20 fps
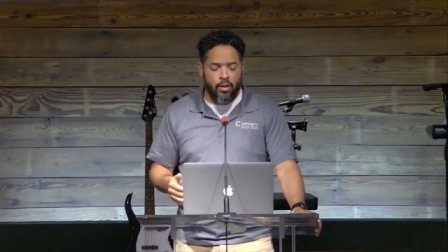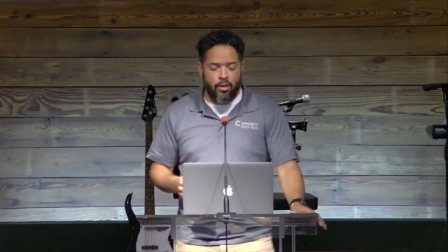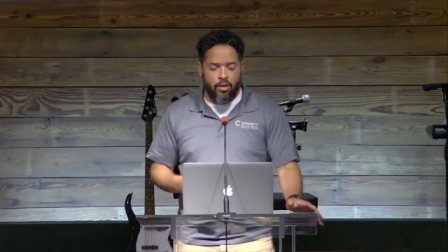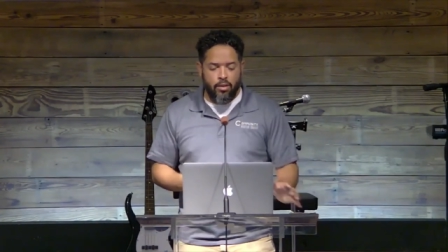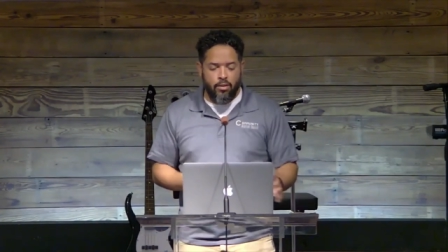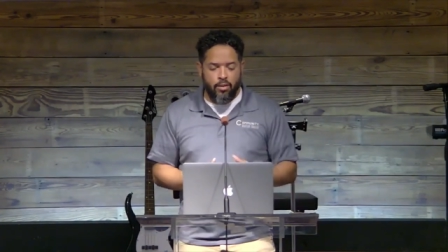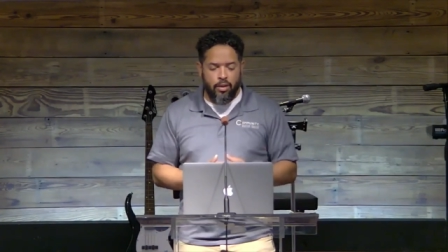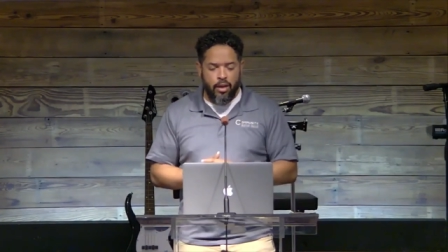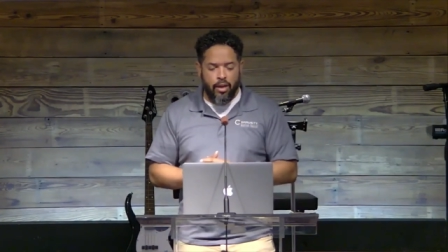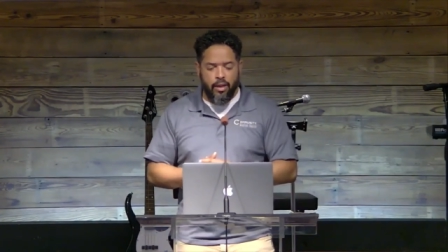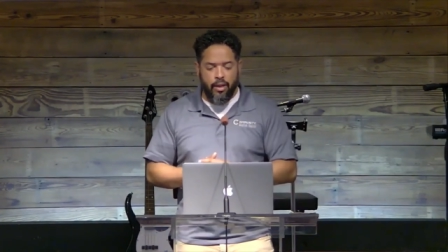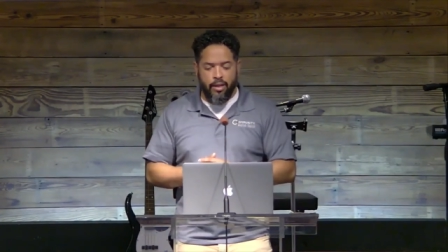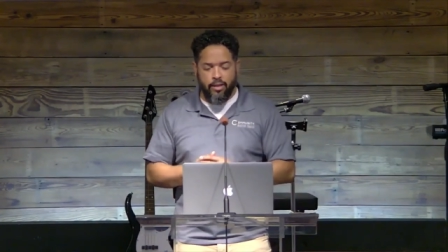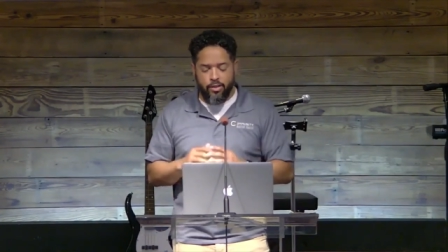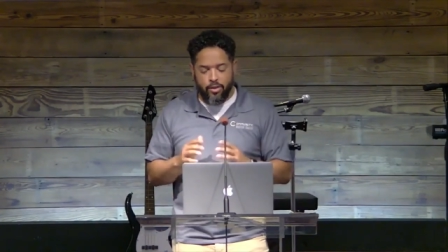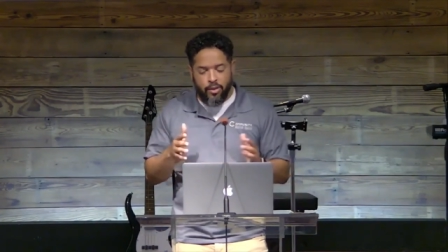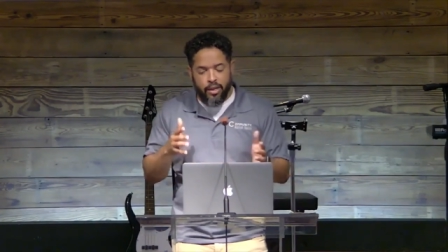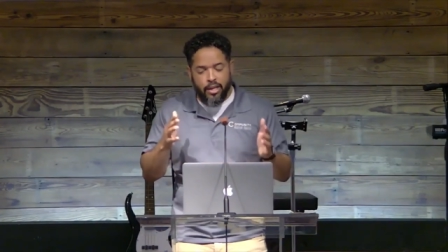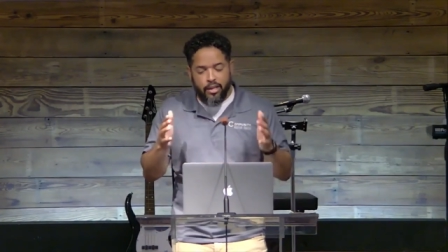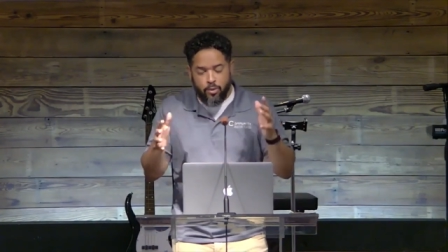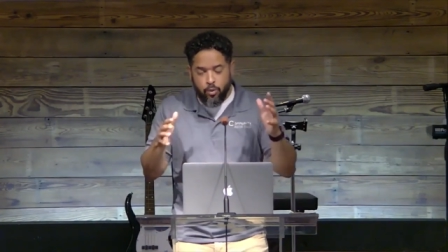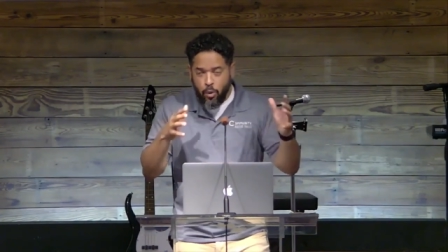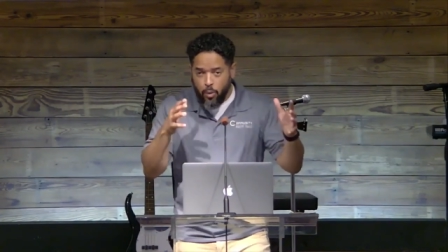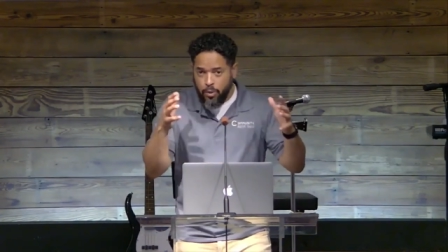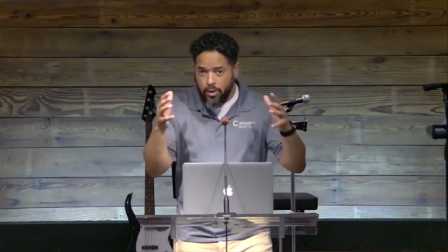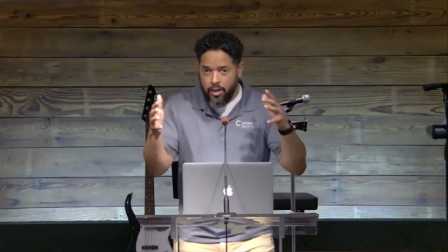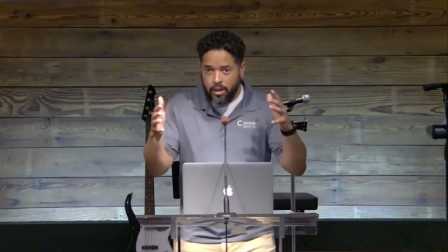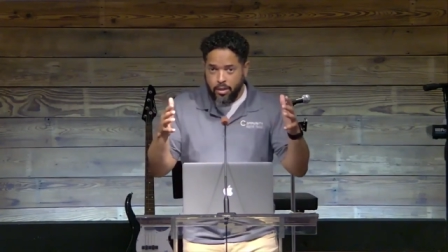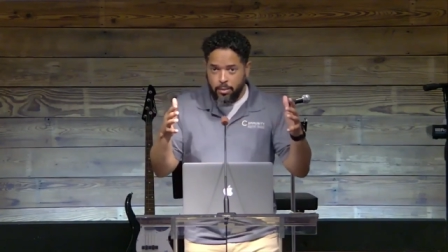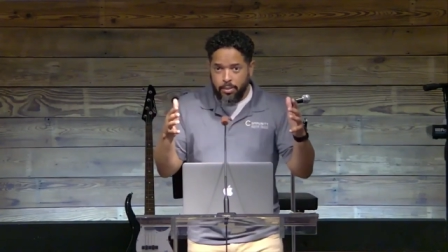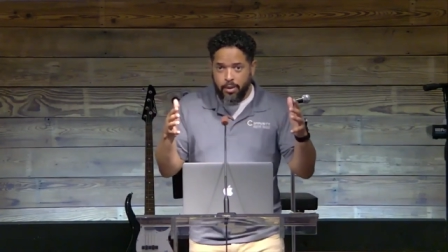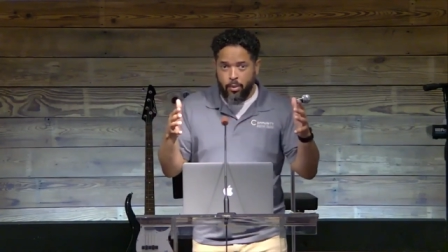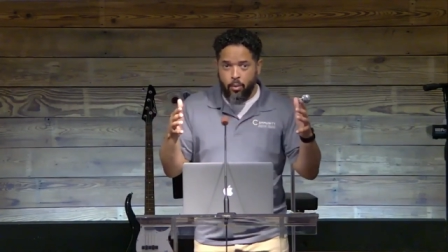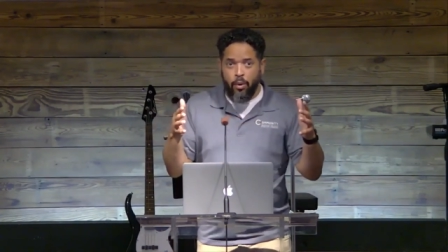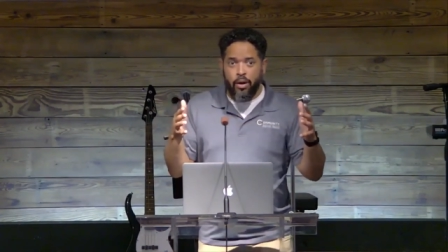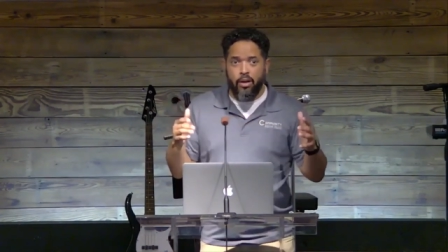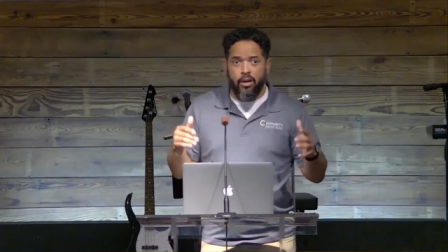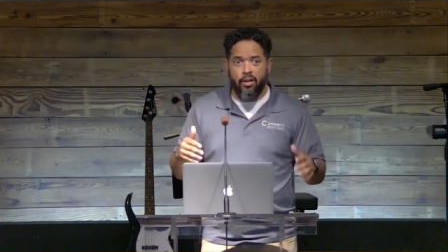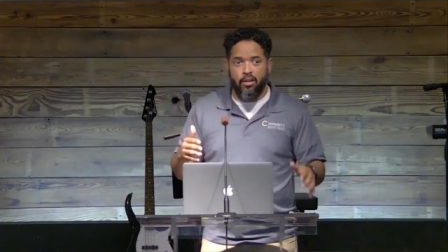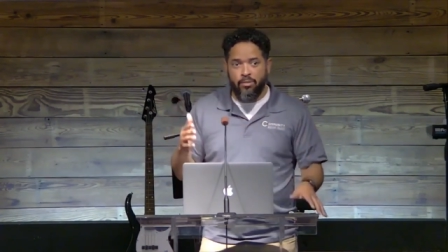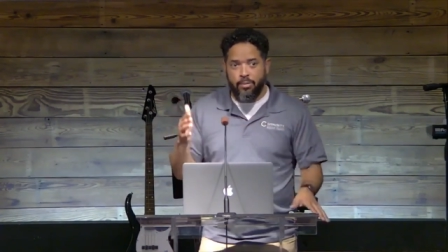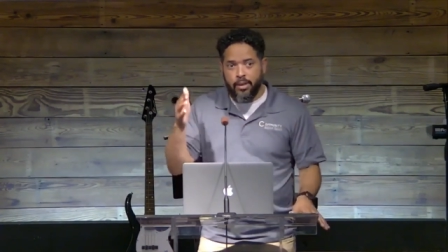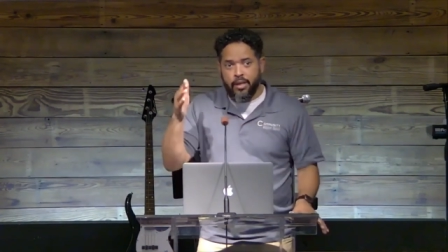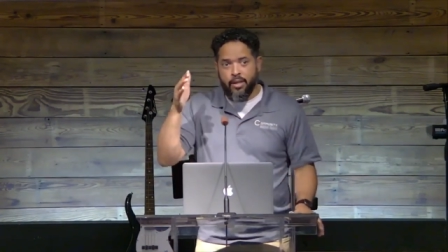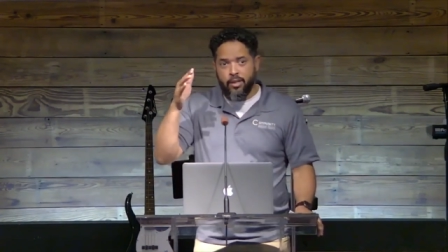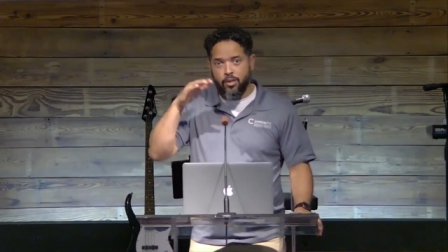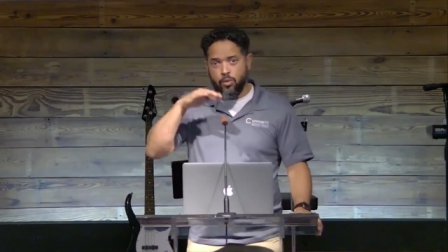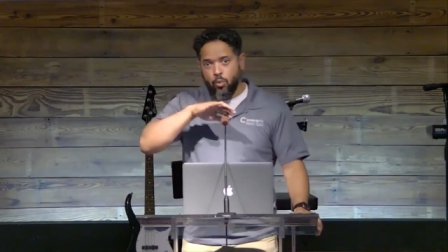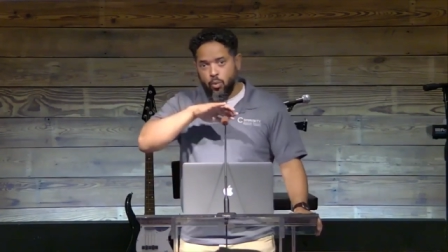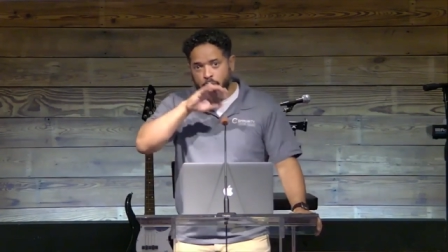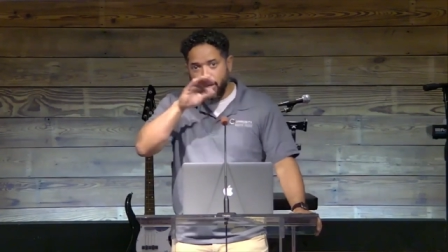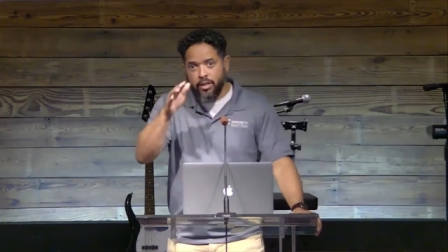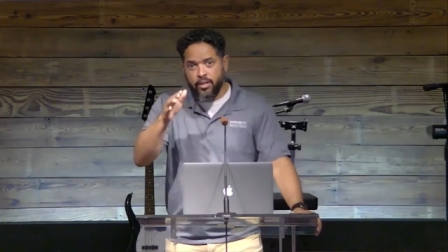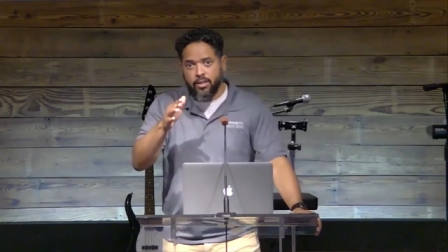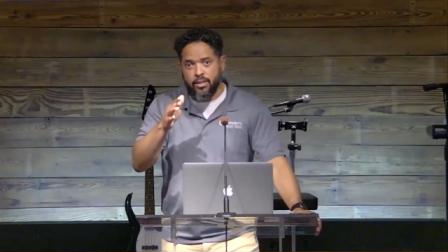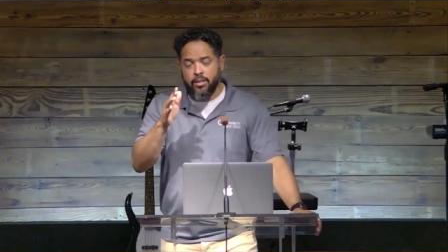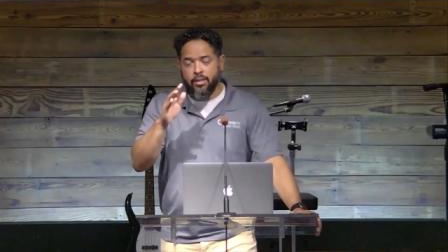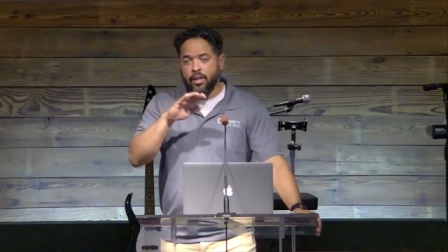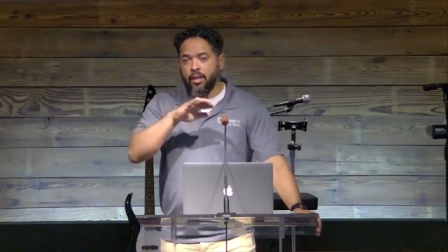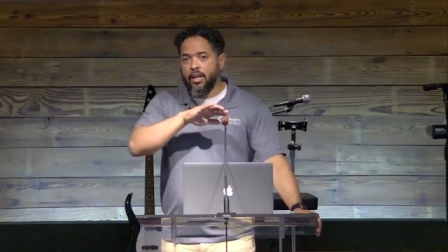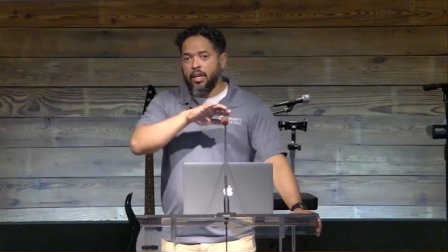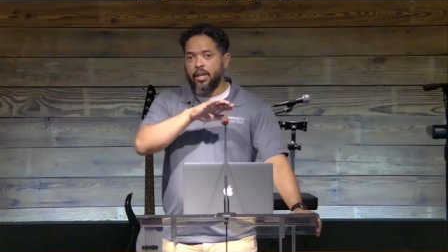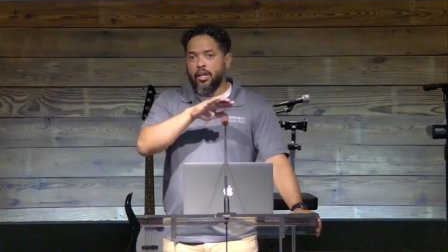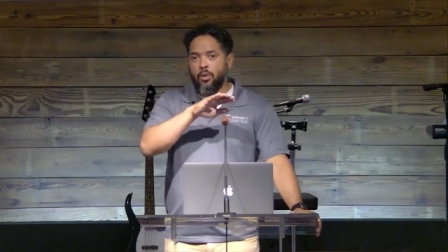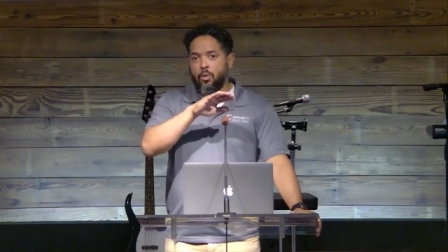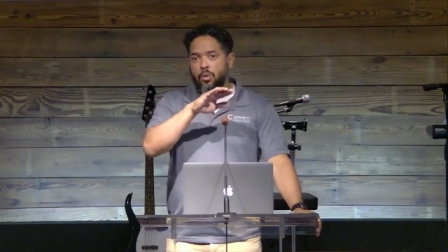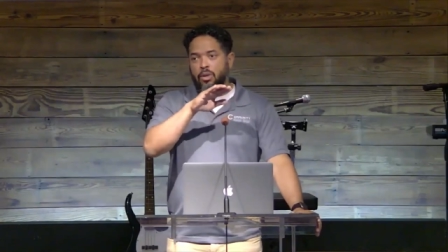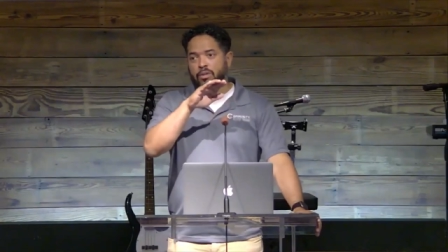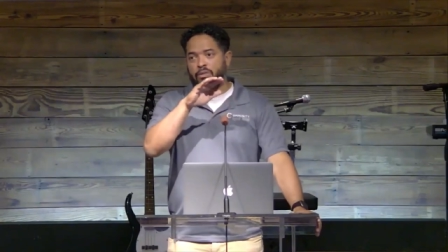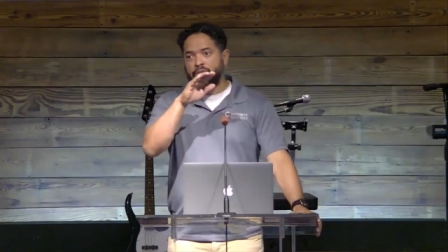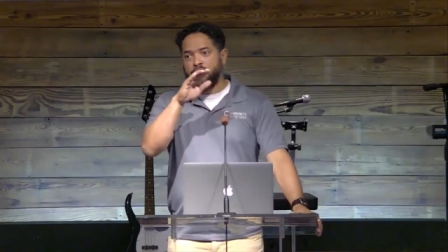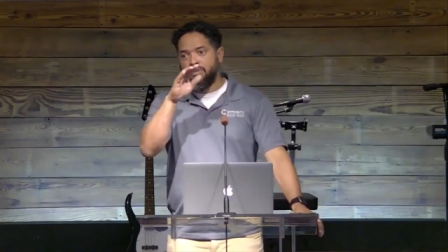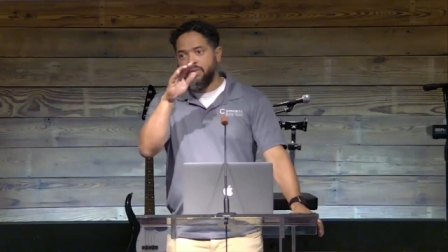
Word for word: Okay, and so that's what we need to be aware of because once we've